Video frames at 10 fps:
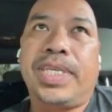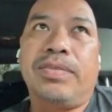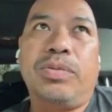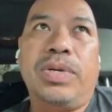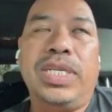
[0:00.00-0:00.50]

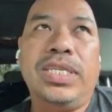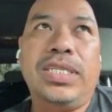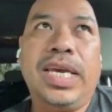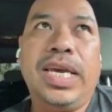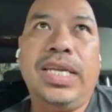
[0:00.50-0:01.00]

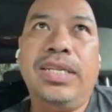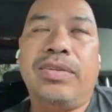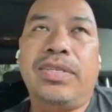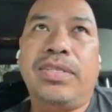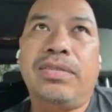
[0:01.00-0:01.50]
2010,
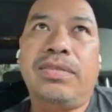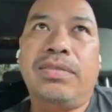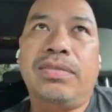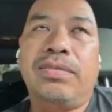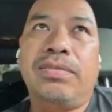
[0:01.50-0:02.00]
or
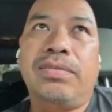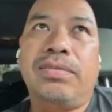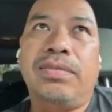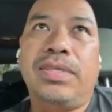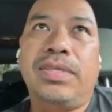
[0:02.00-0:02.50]

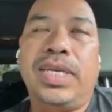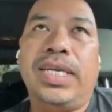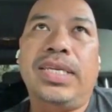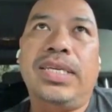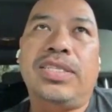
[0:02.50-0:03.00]
yeah,
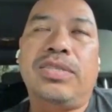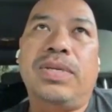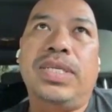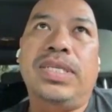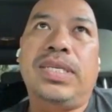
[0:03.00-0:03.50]
I think it's
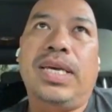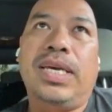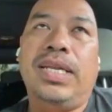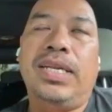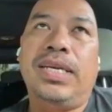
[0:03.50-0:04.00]

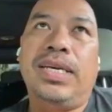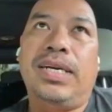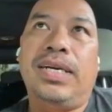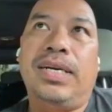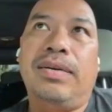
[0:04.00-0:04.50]
2010,
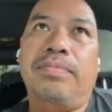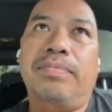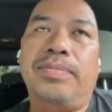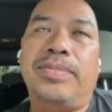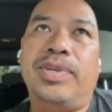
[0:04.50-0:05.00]

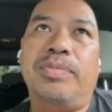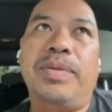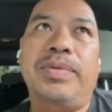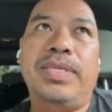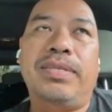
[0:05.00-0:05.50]
or
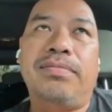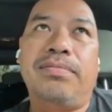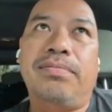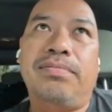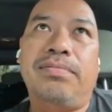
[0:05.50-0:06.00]
maybe
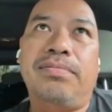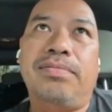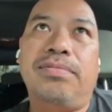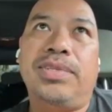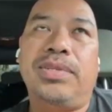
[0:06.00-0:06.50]

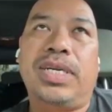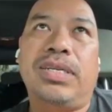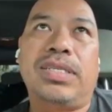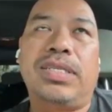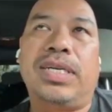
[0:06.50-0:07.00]

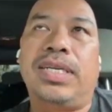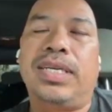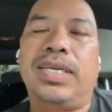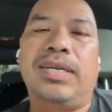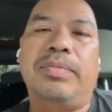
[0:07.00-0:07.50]
2009. I
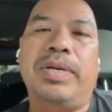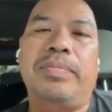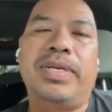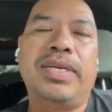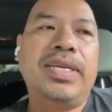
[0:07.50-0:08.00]
can't
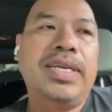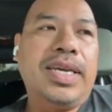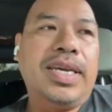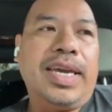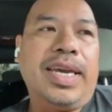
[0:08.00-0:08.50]
remember.
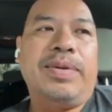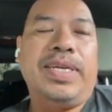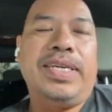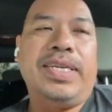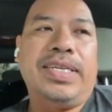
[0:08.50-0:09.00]

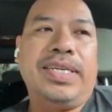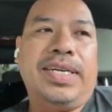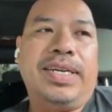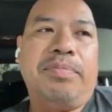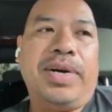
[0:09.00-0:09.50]
Anyway,
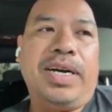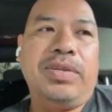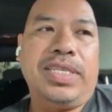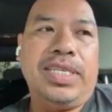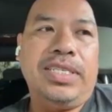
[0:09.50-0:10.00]
I
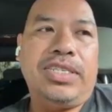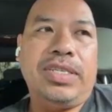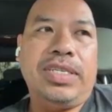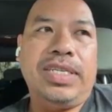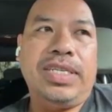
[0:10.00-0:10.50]
was
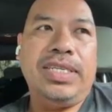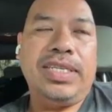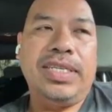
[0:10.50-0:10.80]
intrigued